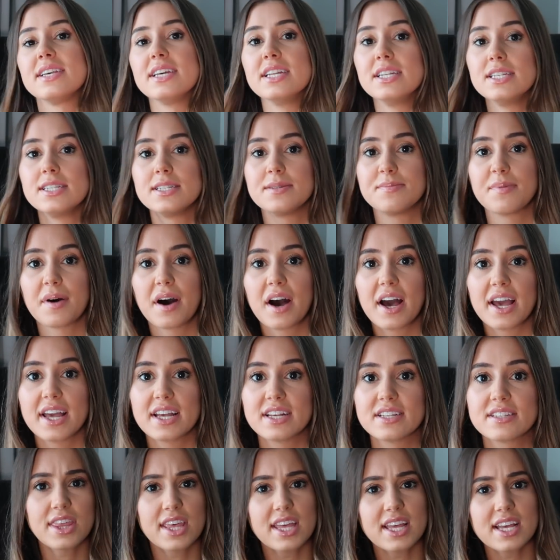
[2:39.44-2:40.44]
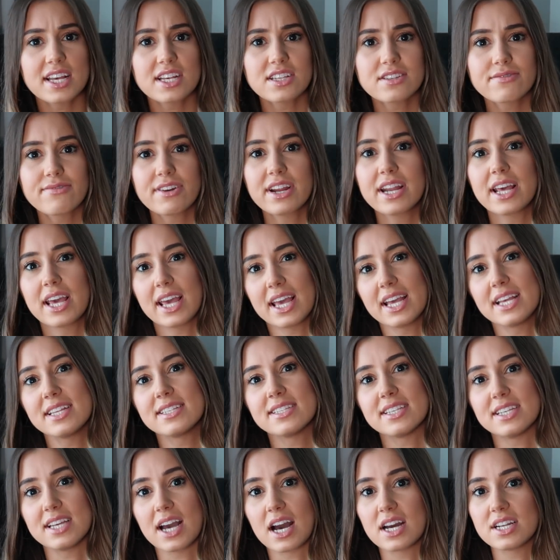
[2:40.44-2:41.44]
in Dubai? I think it's really
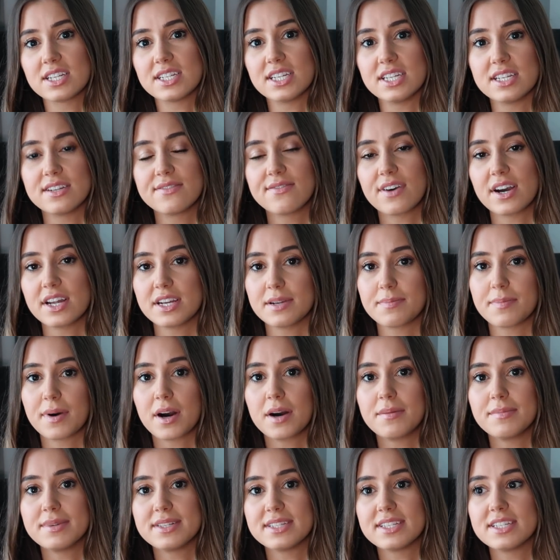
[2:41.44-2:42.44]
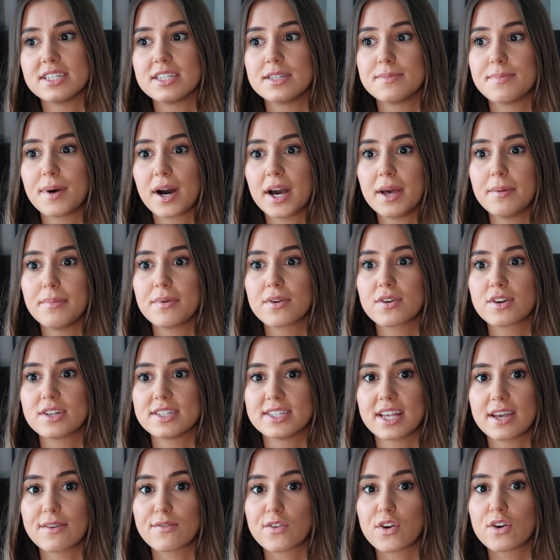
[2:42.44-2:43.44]
easy actually to find apartments in Dubai
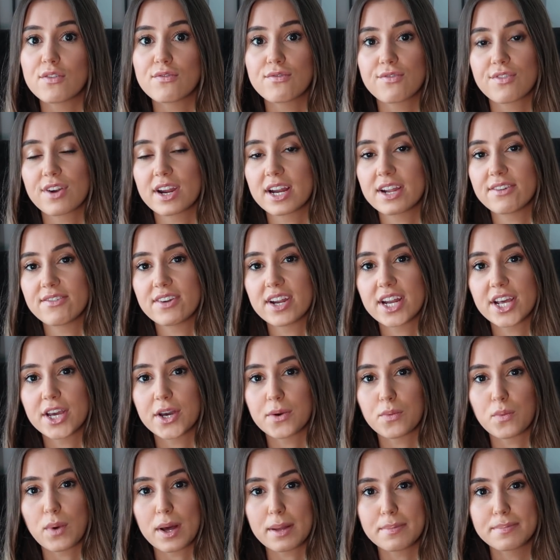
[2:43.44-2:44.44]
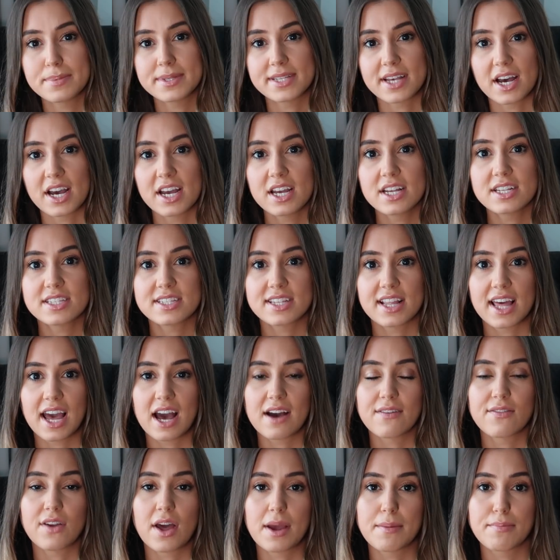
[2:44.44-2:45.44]
because they've got really good websites. So they
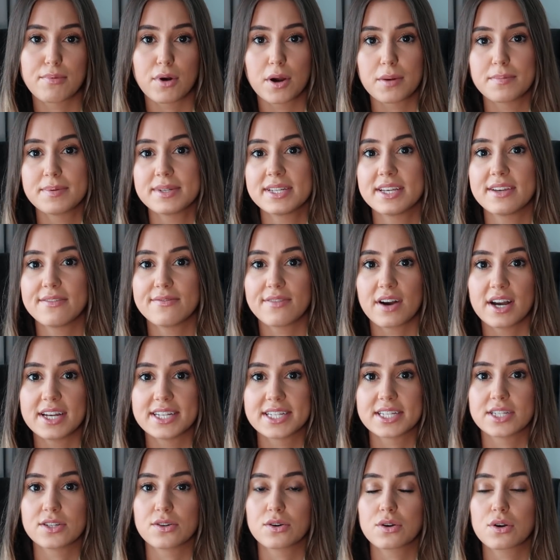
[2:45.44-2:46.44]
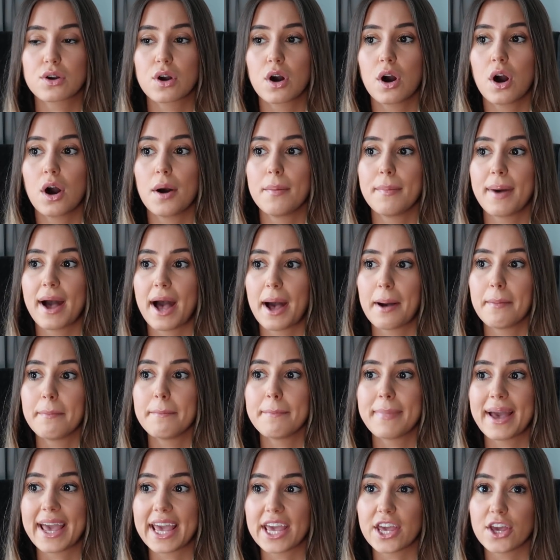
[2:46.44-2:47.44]
have like propertyfinder.com
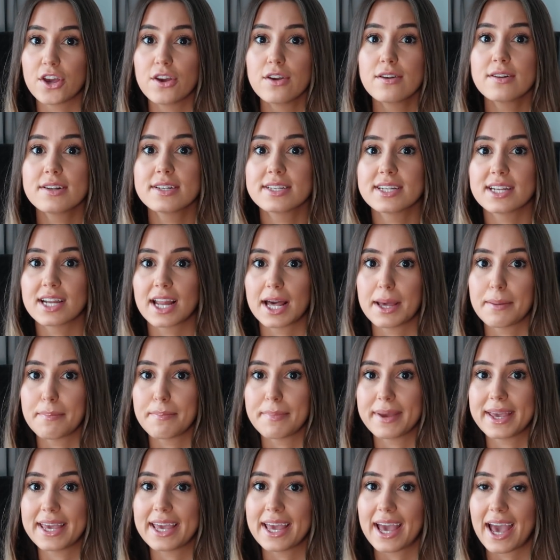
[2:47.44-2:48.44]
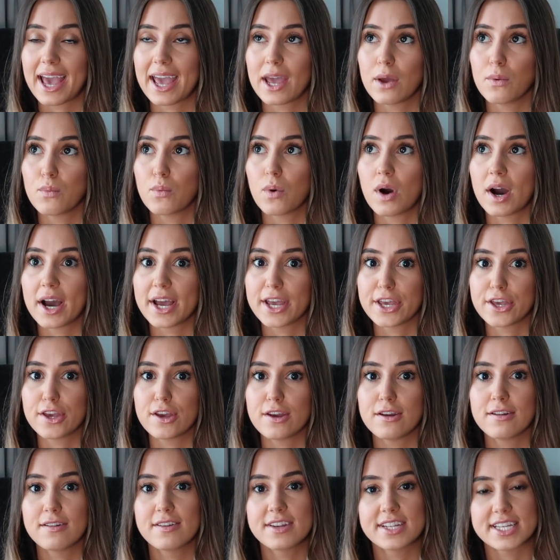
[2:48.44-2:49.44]
and Bayut, like
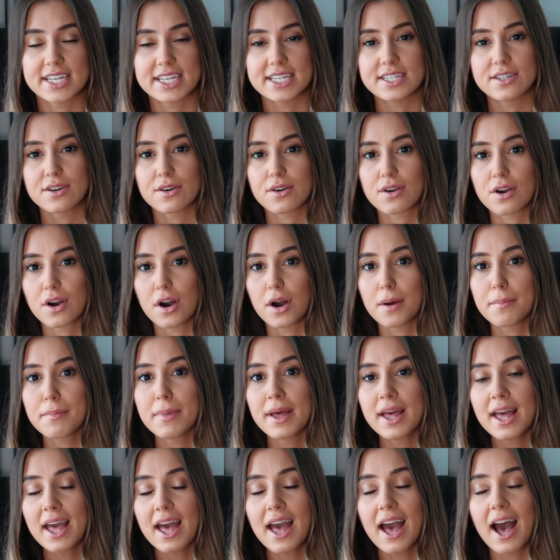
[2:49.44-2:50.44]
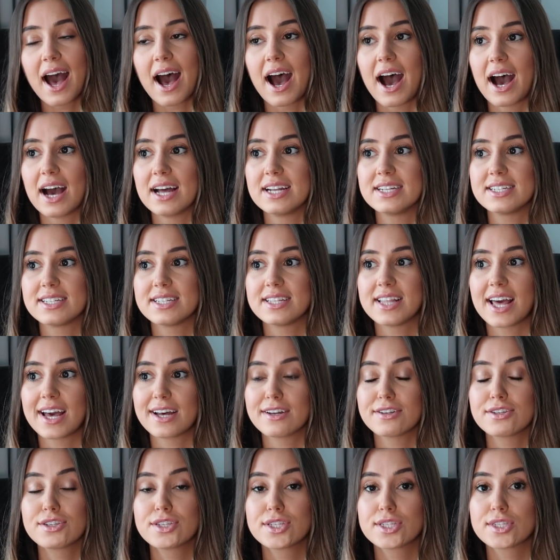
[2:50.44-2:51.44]
BAYUT.com, and
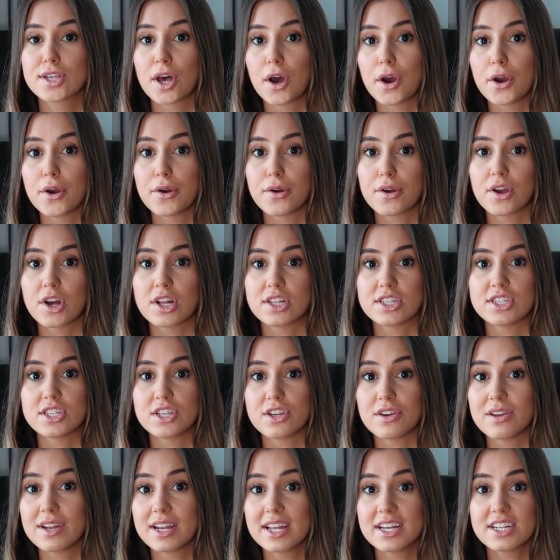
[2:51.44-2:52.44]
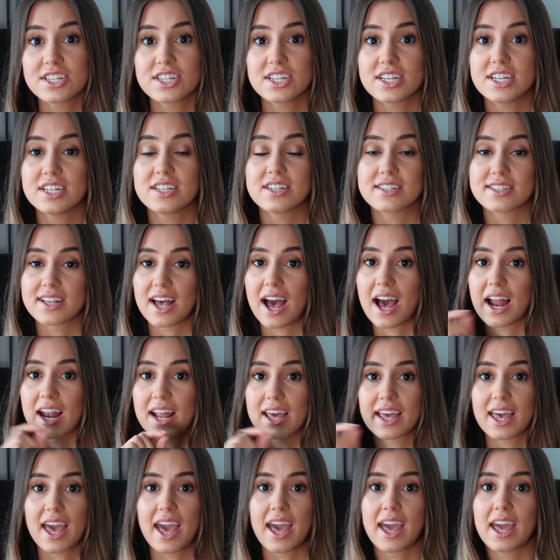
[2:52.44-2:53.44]
they're so good. So you literally just
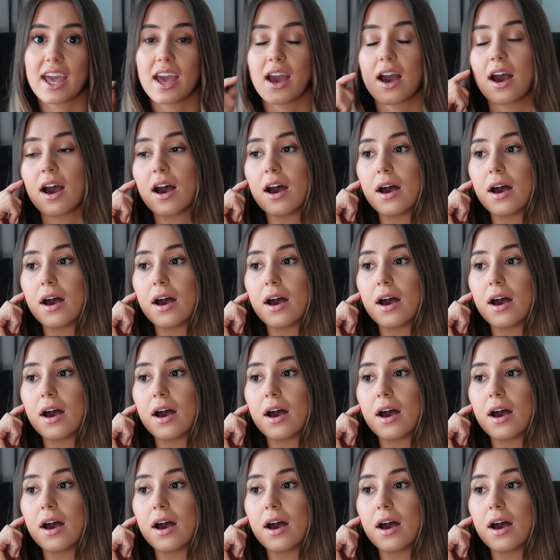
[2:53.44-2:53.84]
allocate